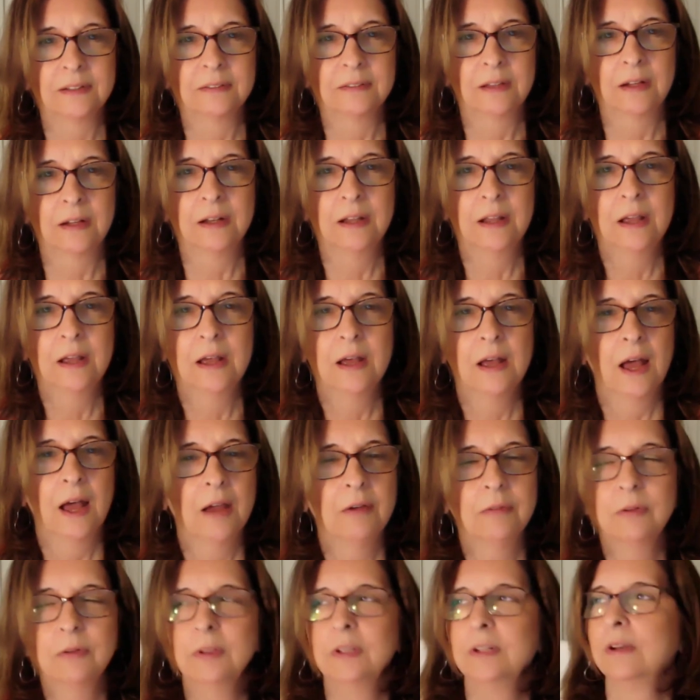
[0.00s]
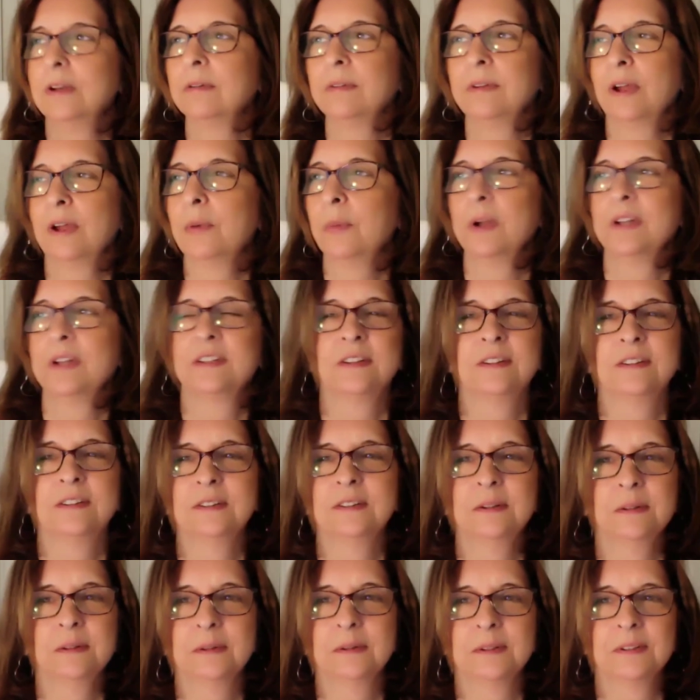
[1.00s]
I thought, I really don't know what to
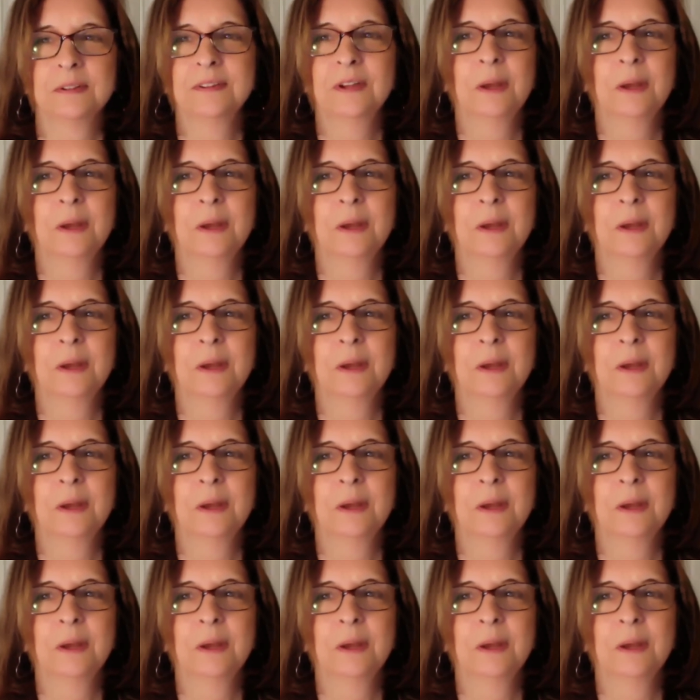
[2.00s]
do this.